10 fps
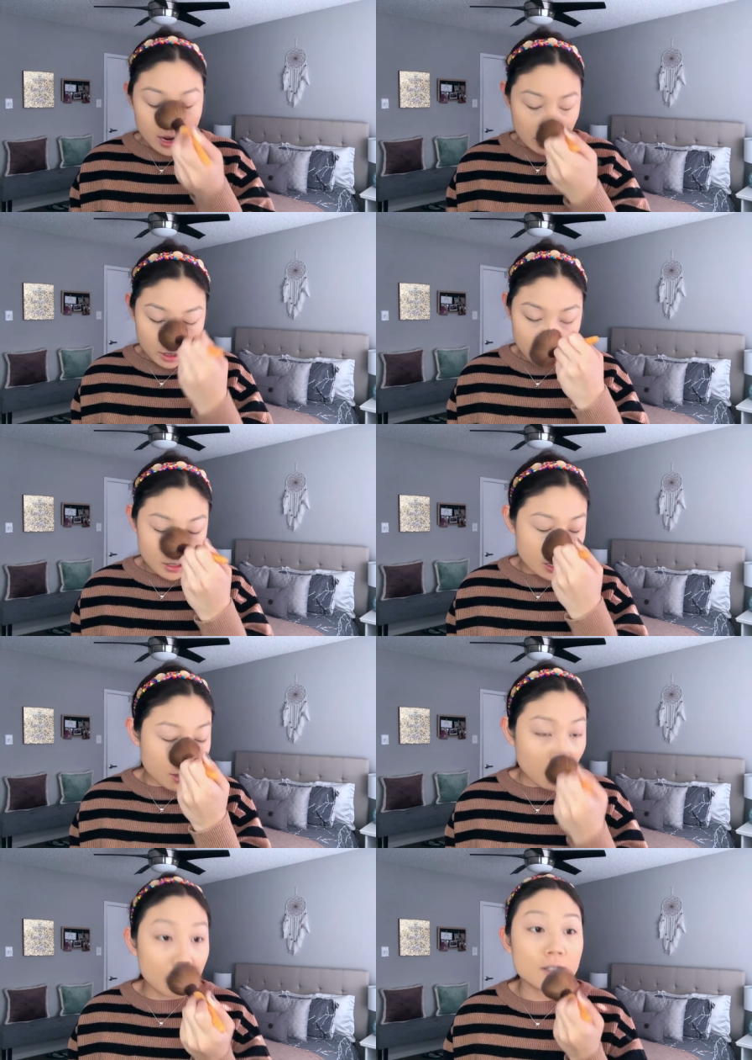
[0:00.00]
At the end of the day,
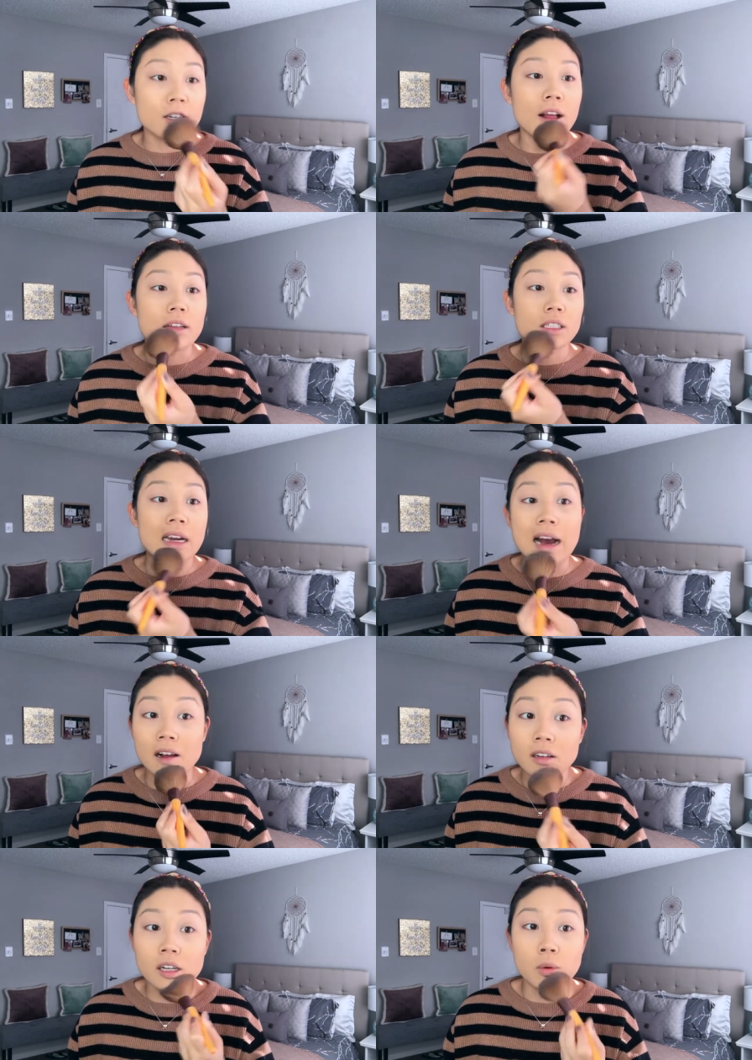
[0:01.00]
though, it still has
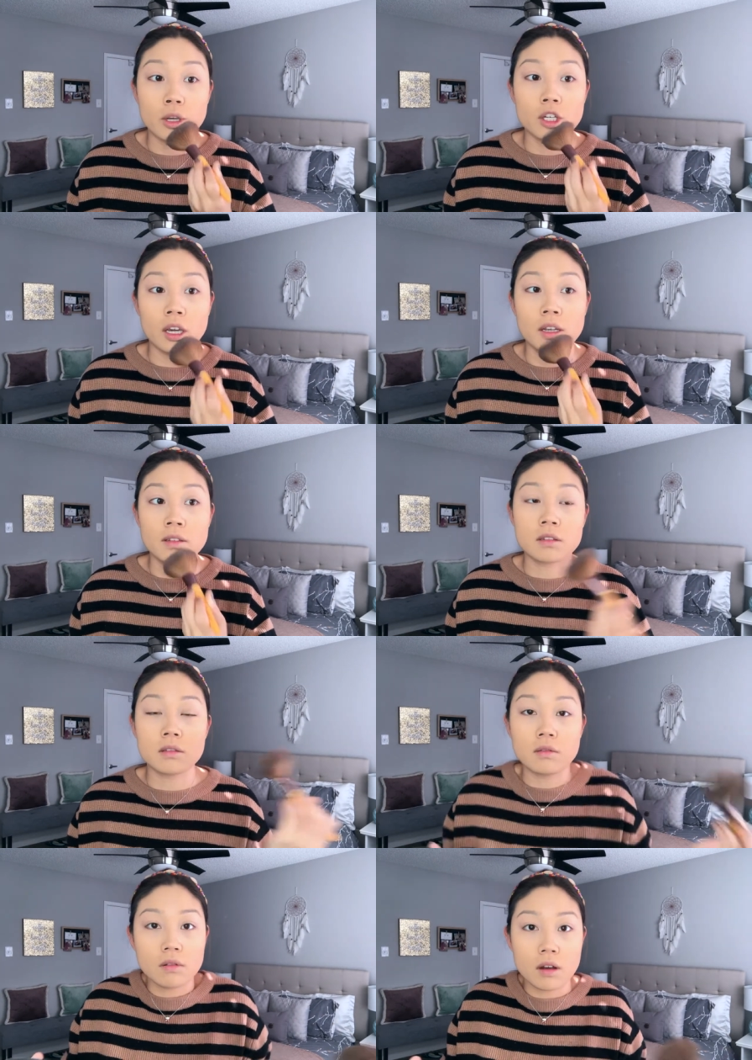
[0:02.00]
talc, which
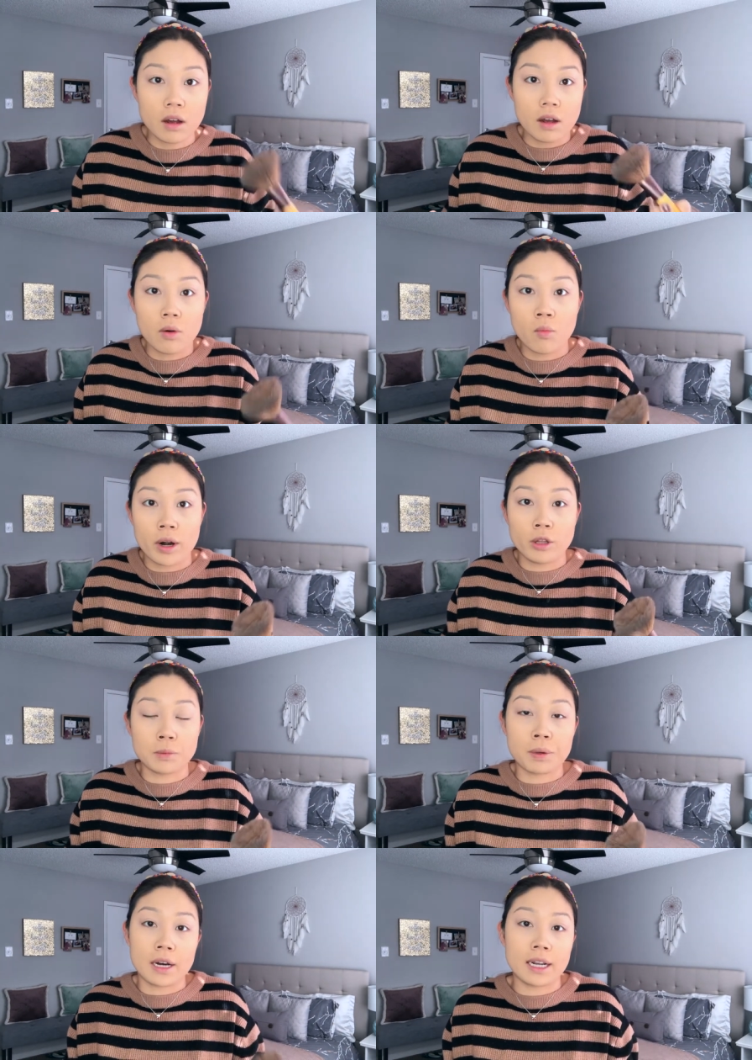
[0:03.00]
is one of those
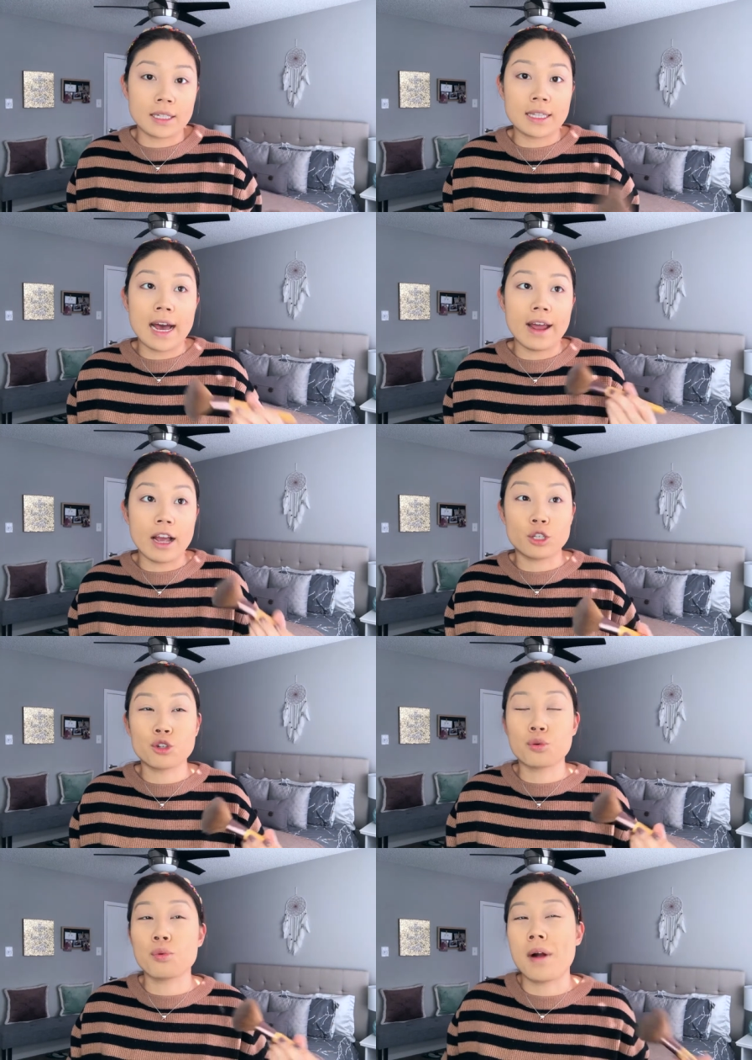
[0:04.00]
products that I
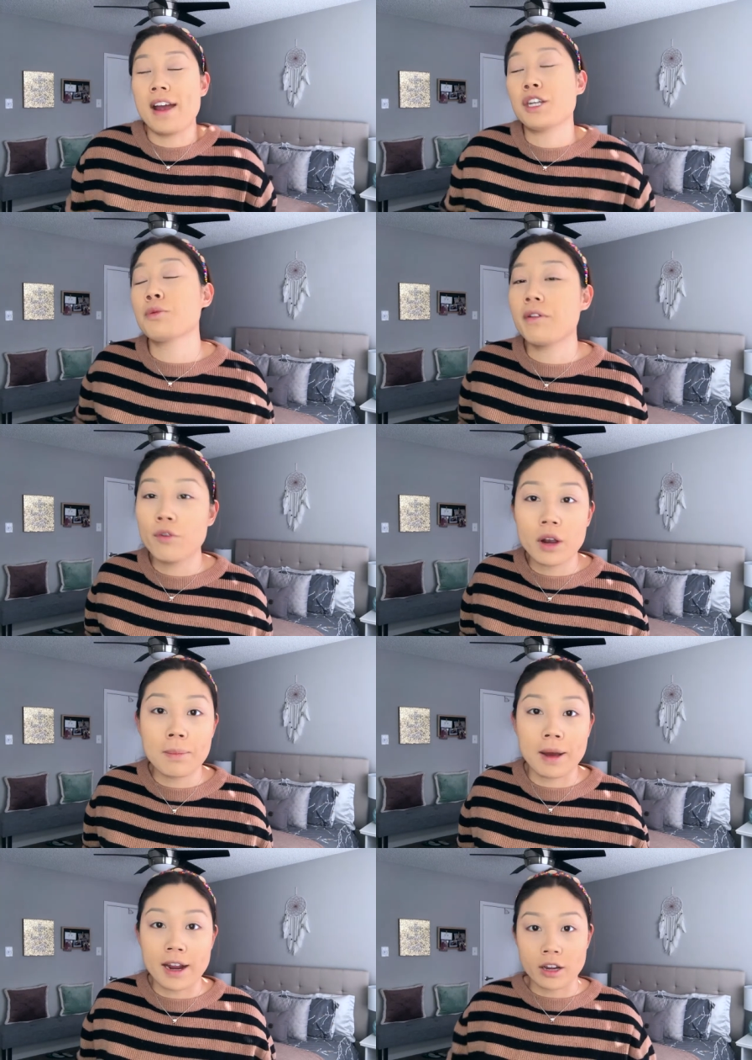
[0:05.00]
try to
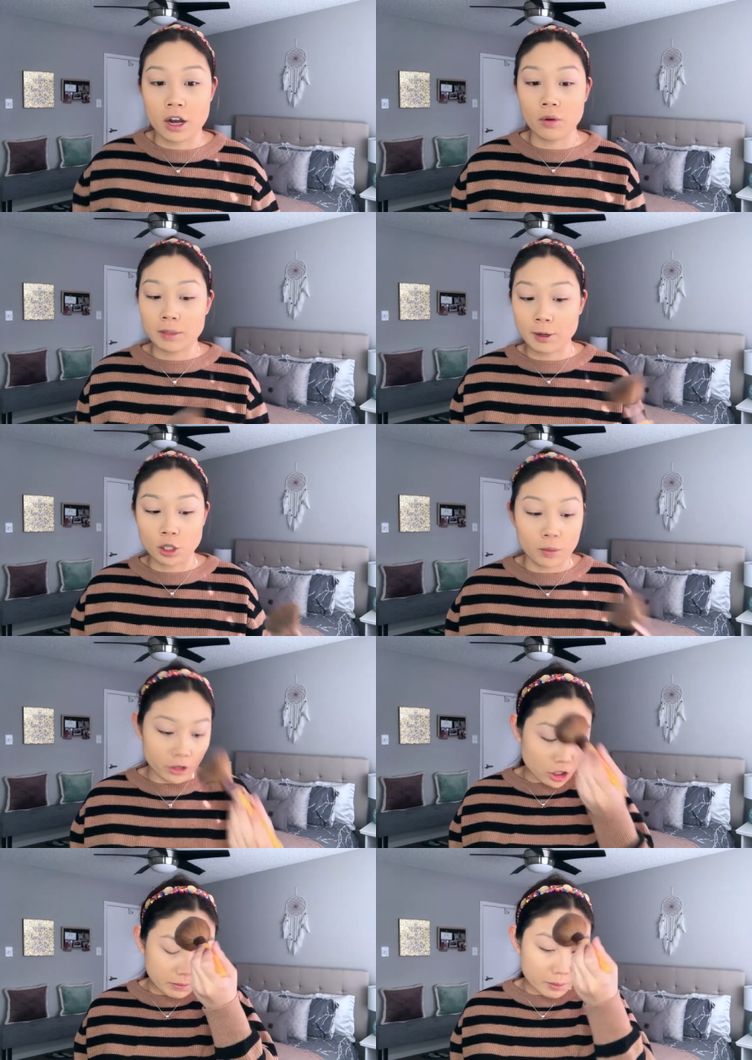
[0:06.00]
avoid, but I know, especially with
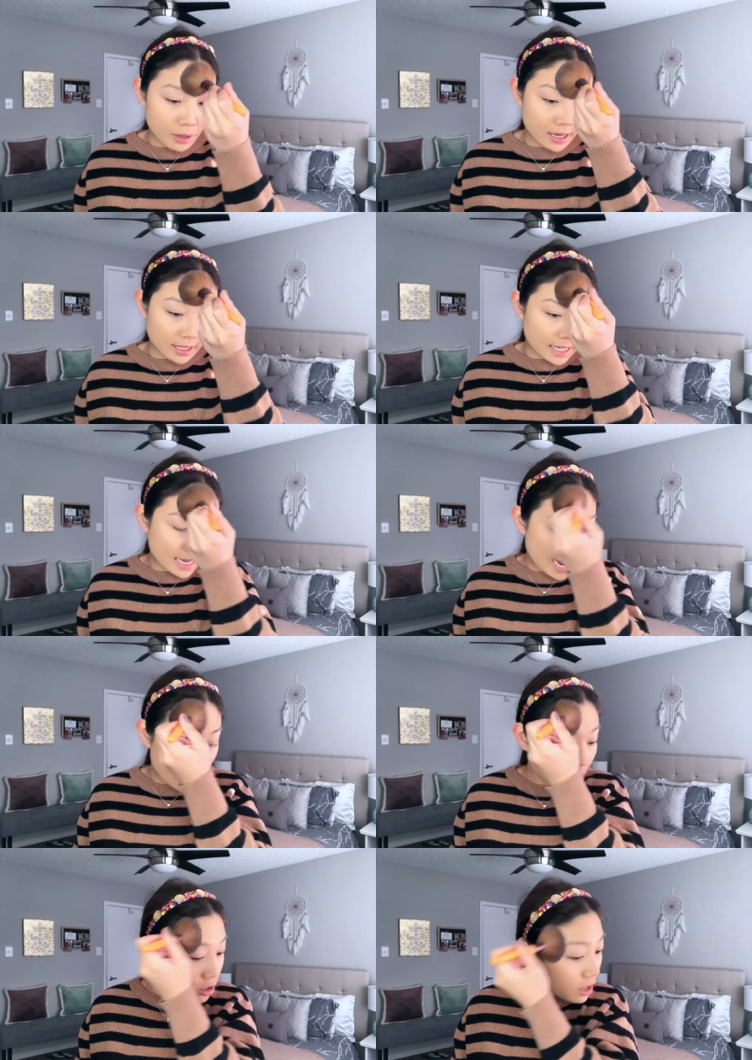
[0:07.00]
cheaper products, I
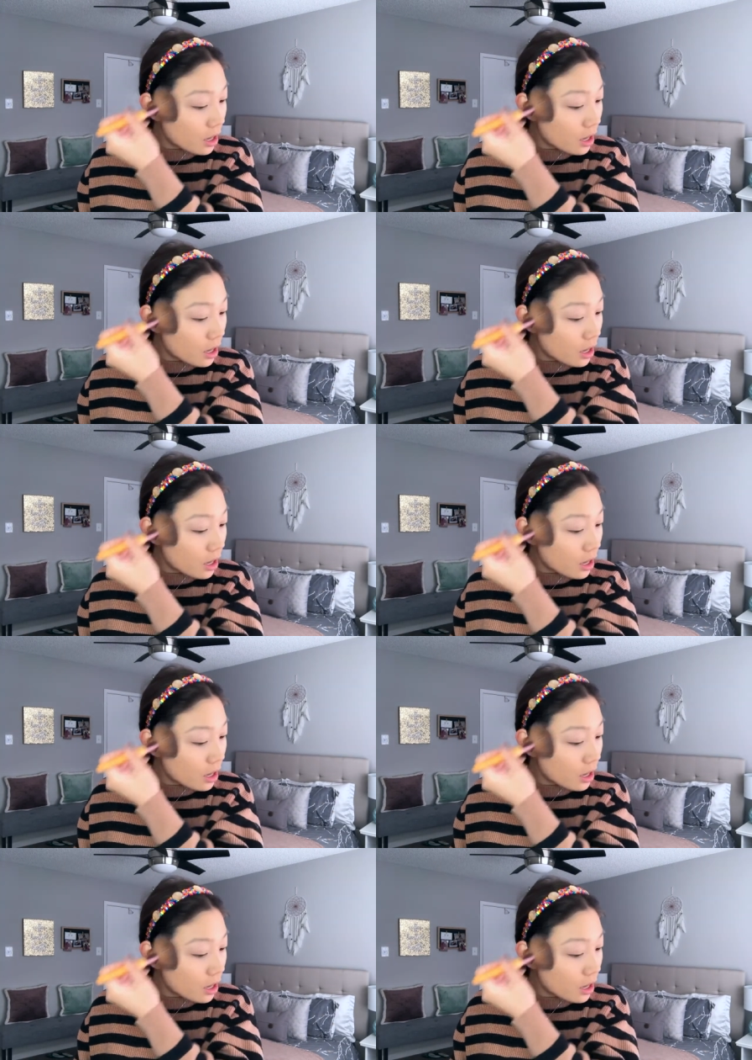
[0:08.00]
can't